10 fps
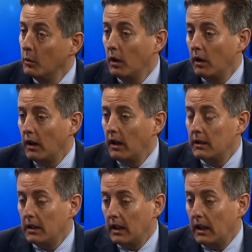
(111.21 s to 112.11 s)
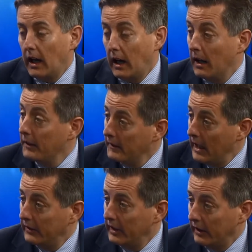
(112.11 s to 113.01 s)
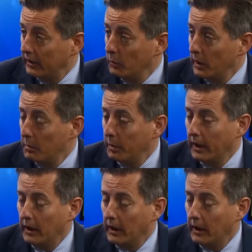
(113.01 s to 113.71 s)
how well, much can it cost you? I think that's an excellent way to put it.